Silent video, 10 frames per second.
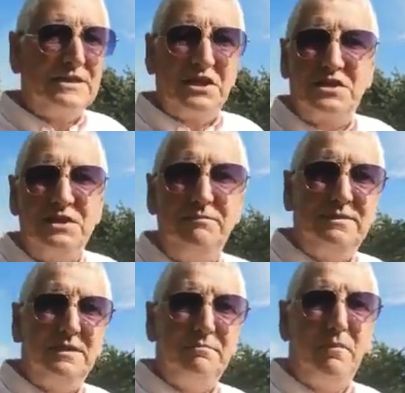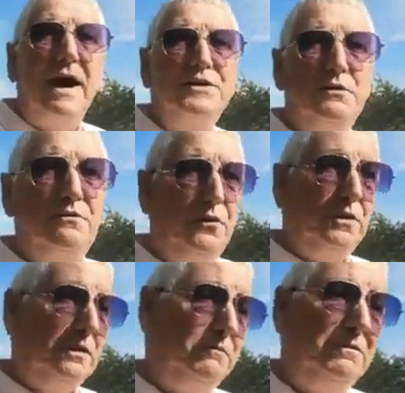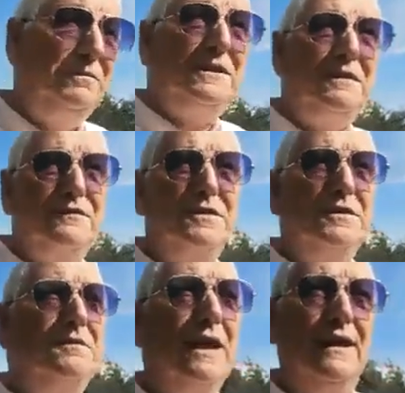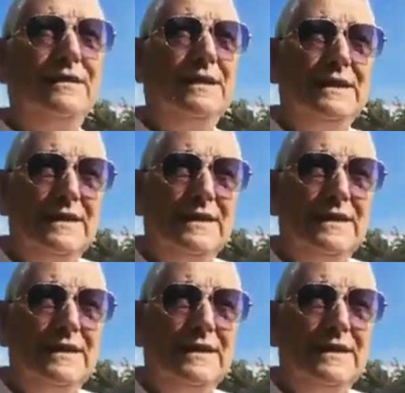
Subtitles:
system that might do it for you. We don't have to do that.